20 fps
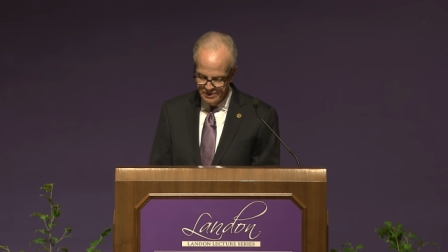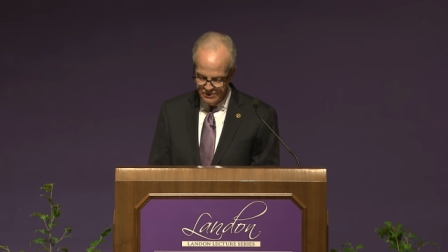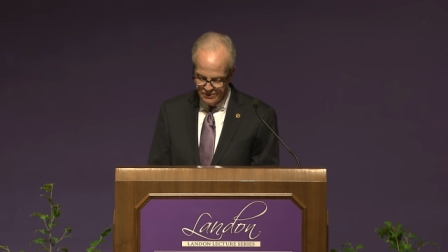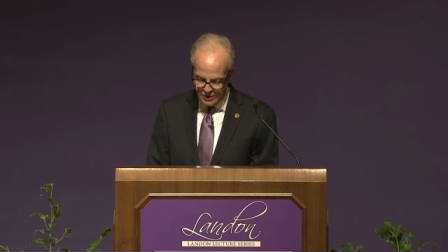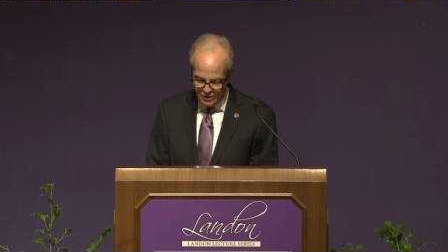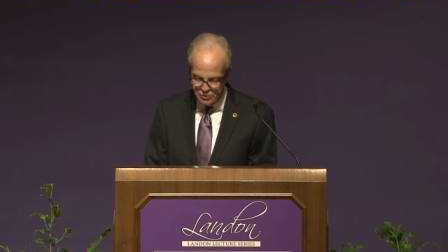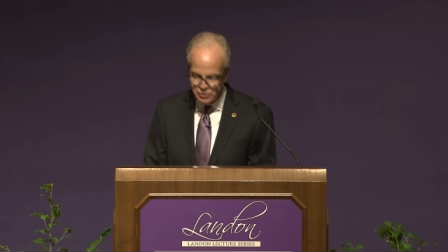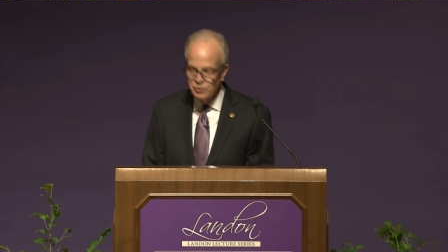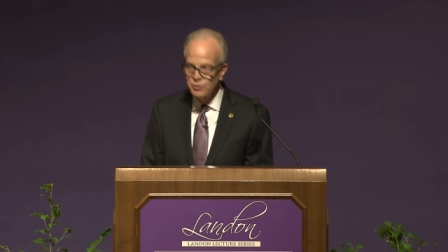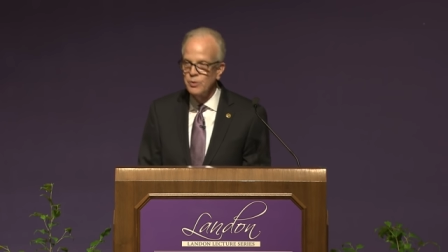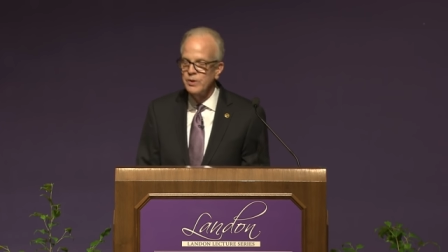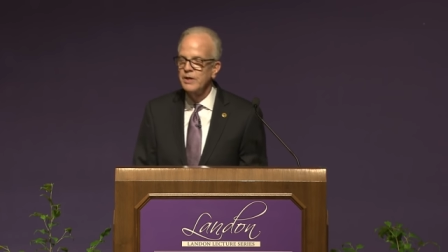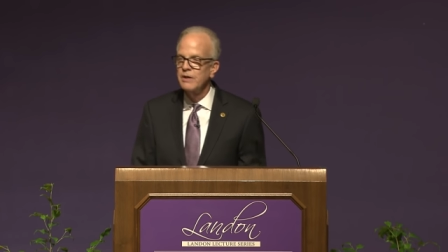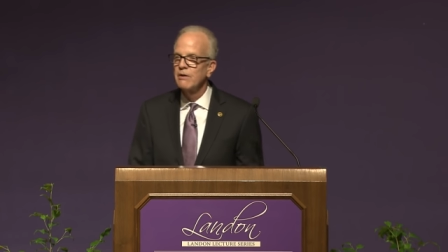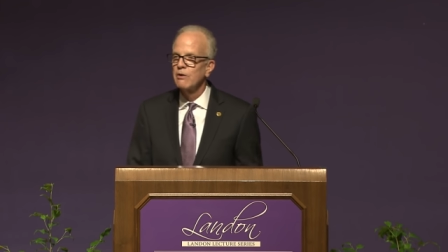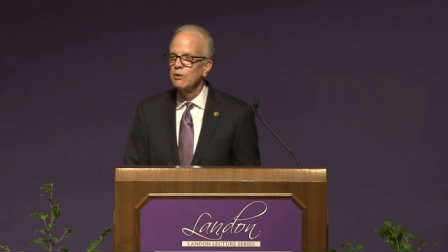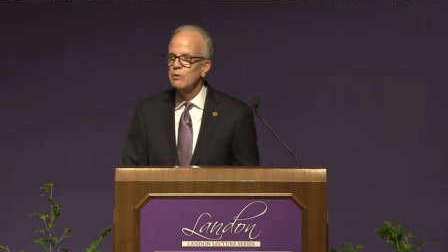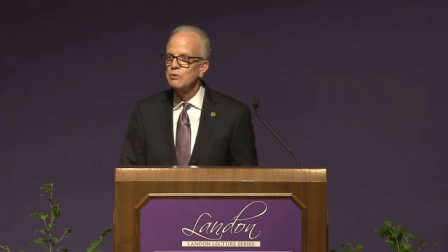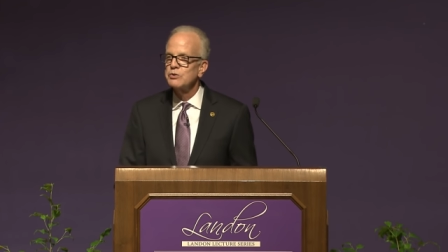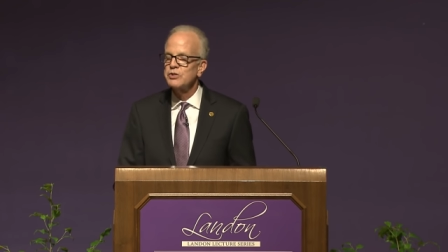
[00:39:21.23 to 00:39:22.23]
those who
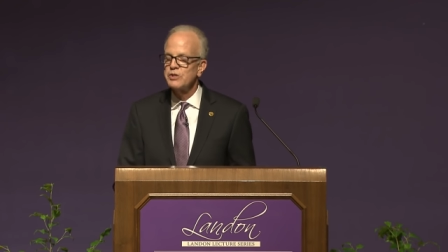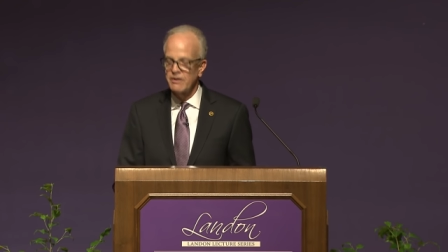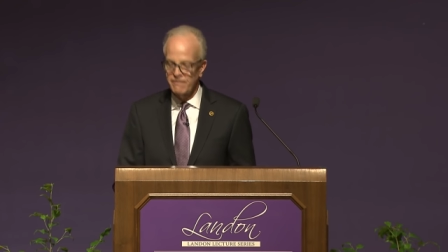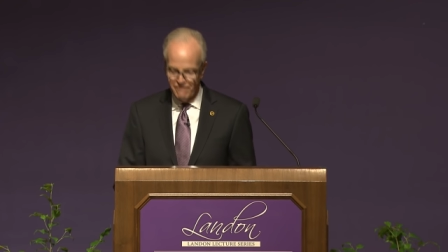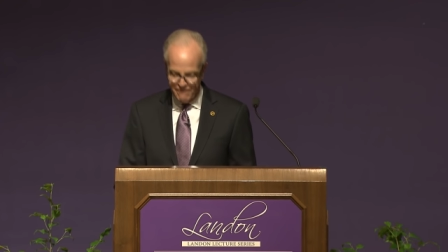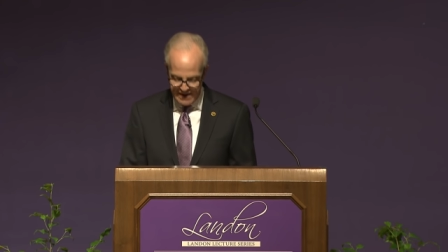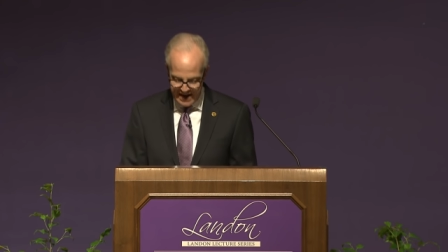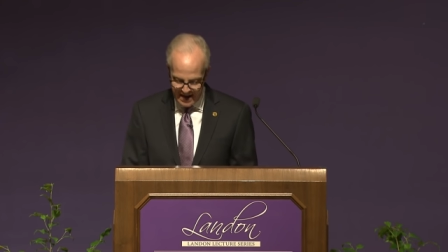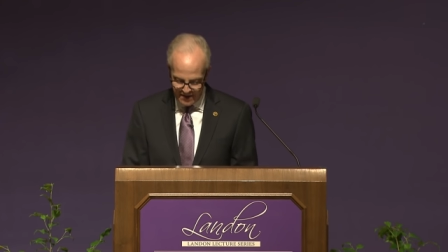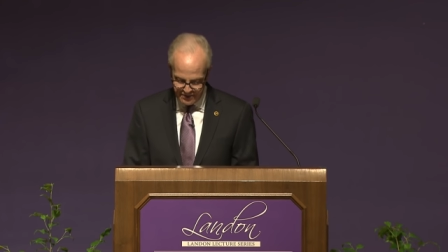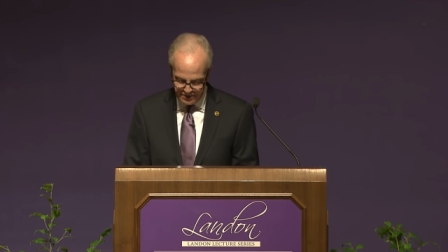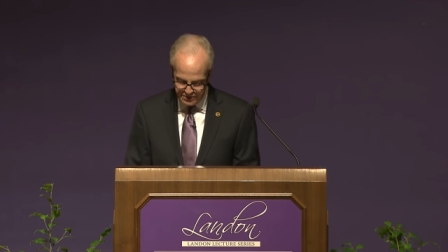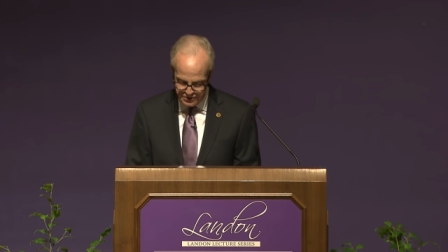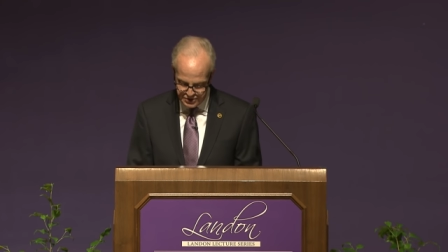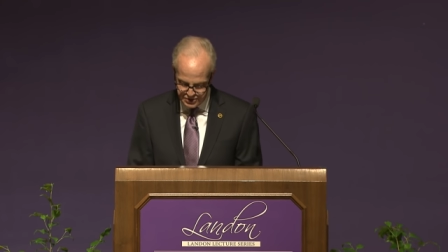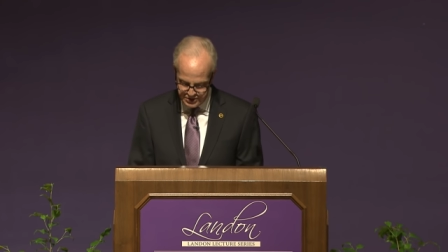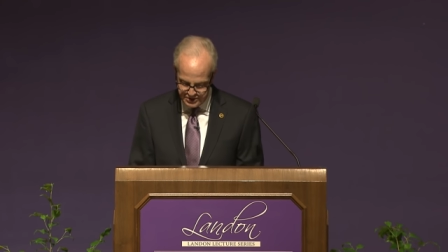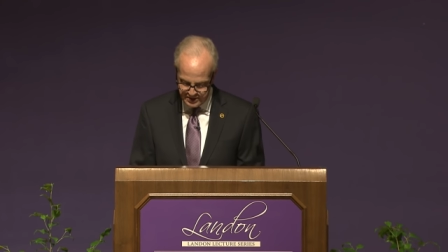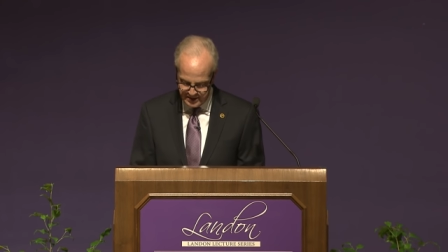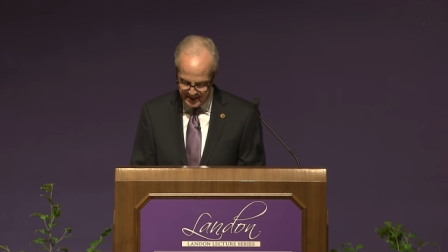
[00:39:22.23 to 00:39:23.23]
would lose their
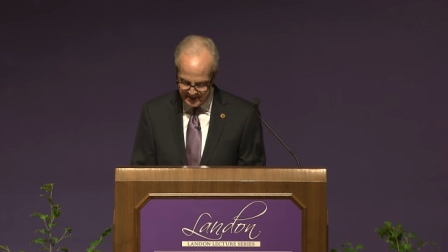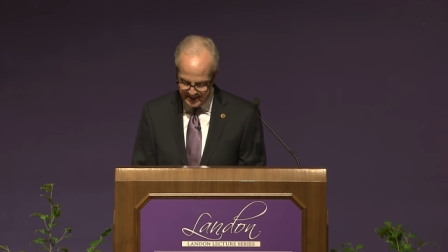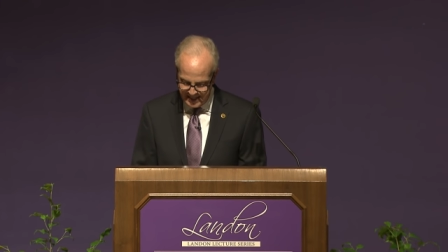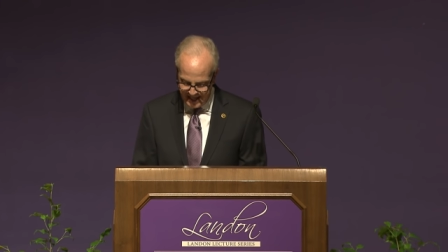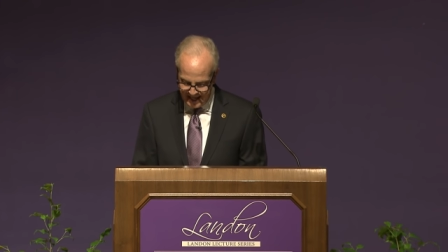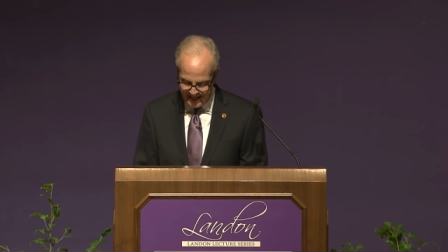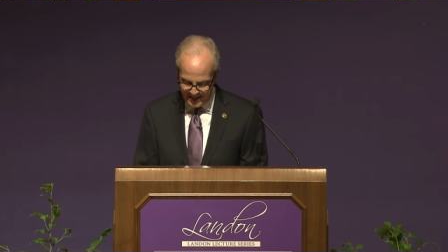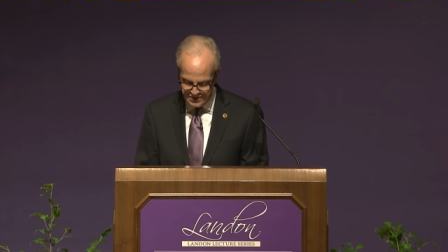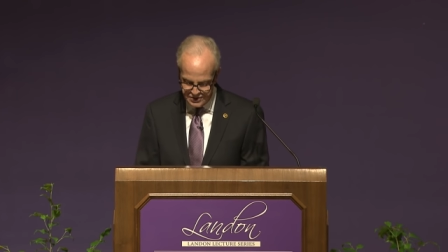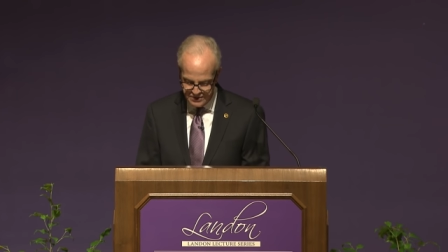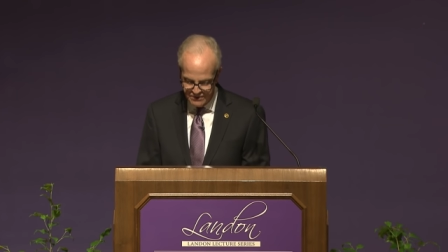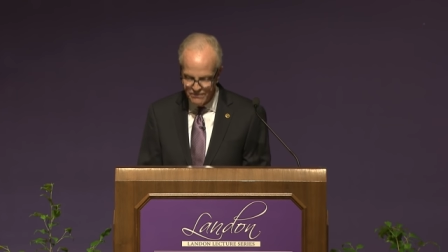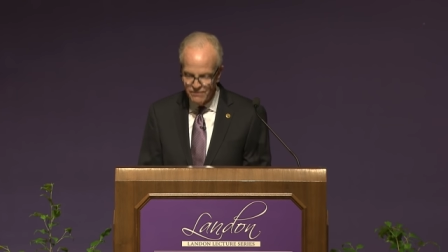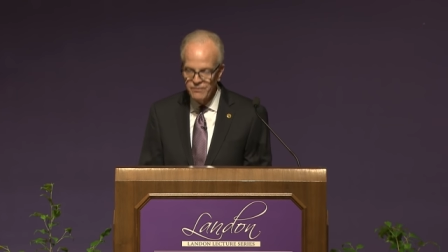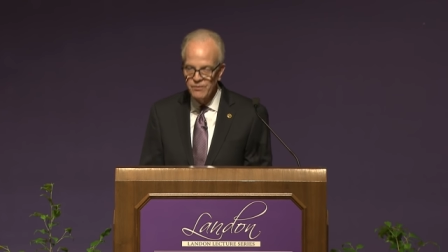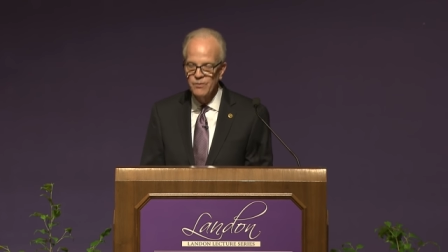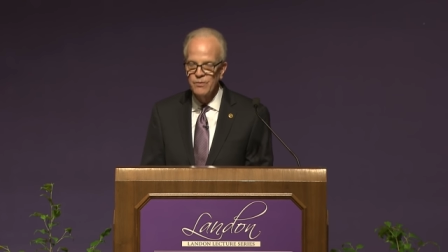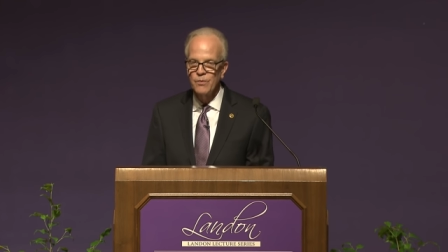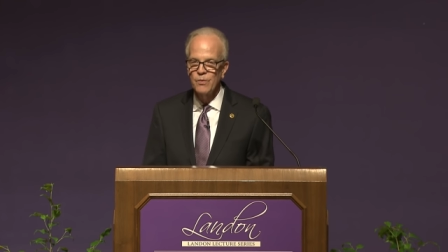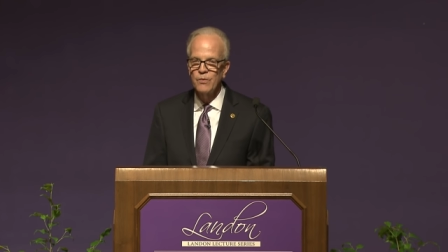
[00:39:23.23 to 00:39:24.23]
fathers at the hands of
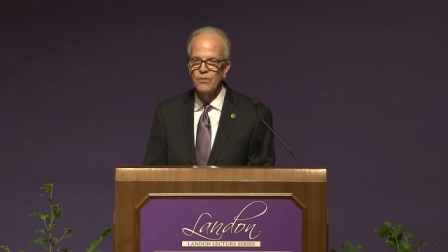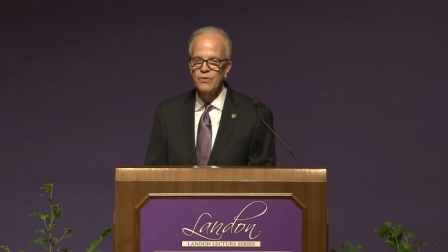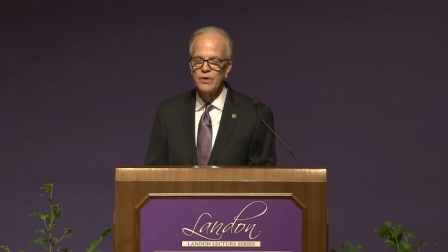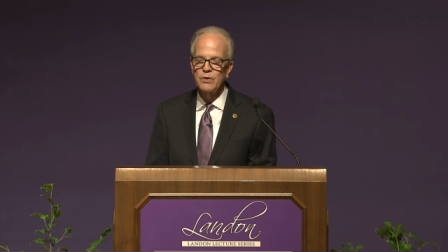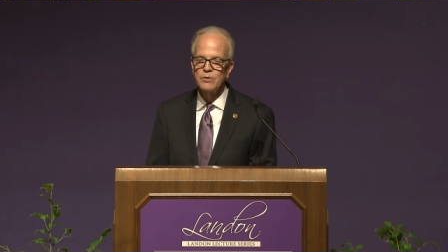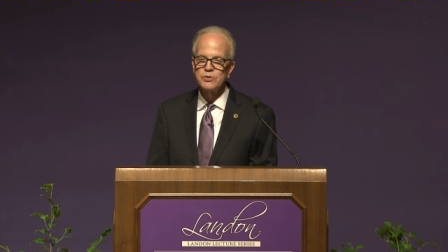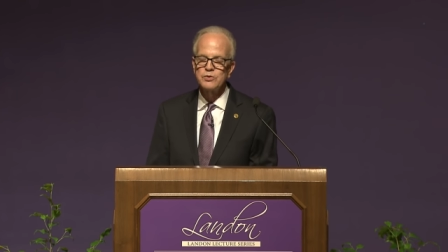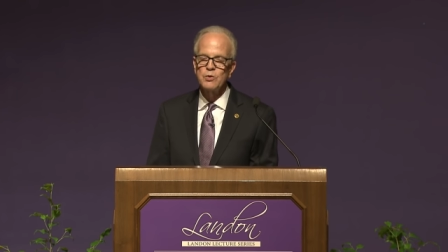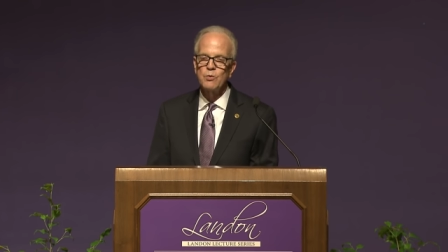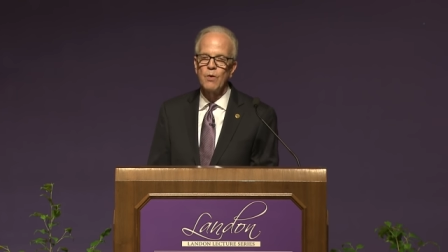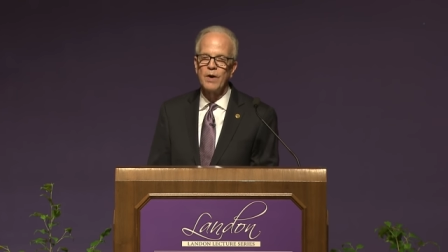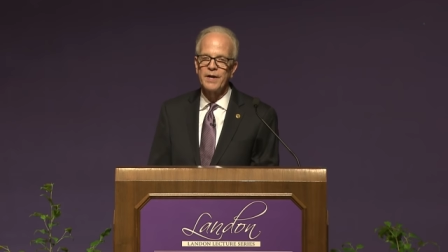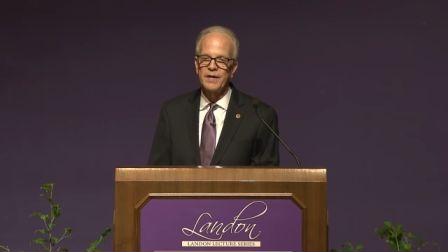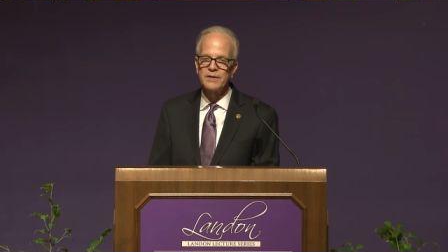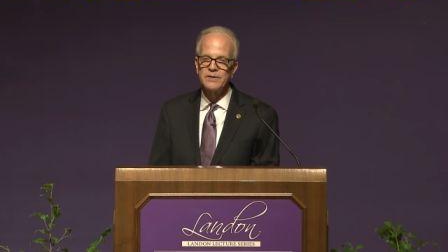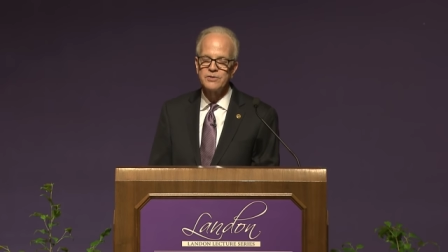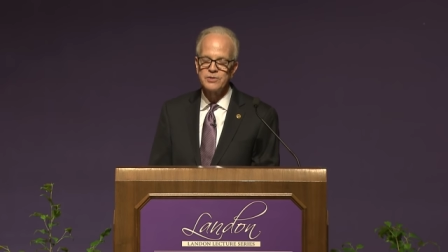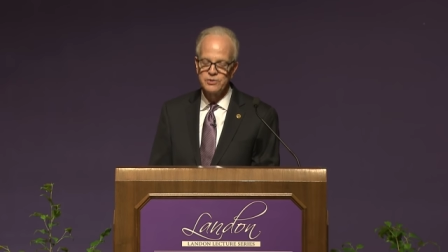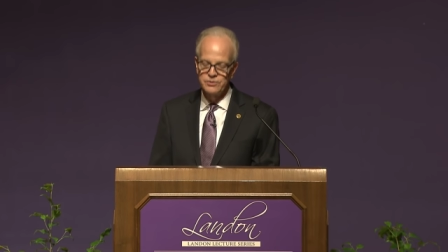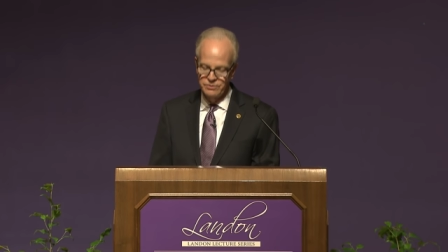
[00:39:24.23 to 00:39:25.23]
those who
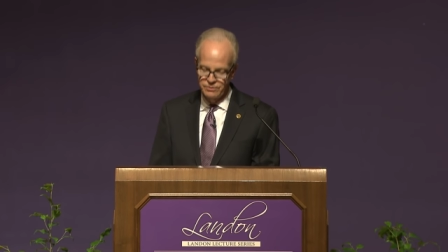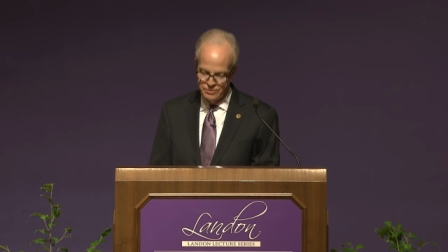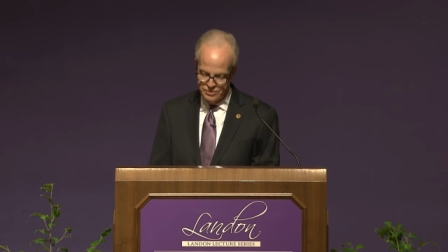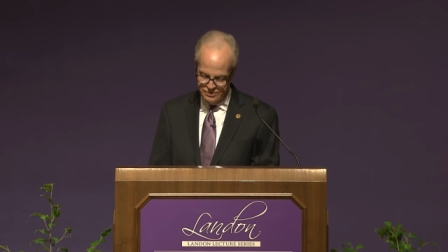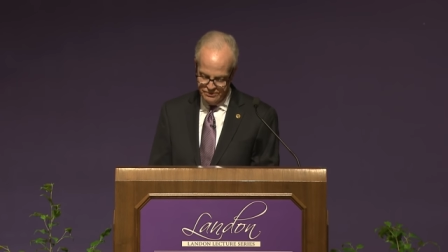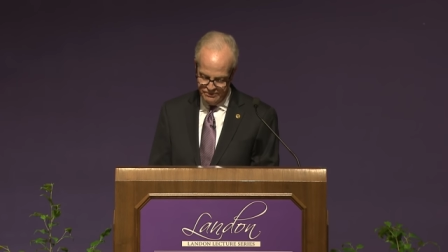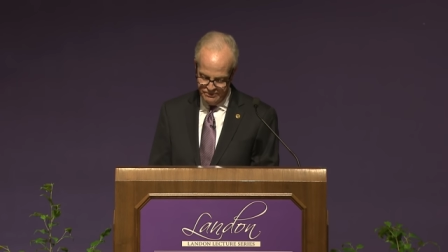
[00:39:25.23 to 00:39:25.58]
wanted to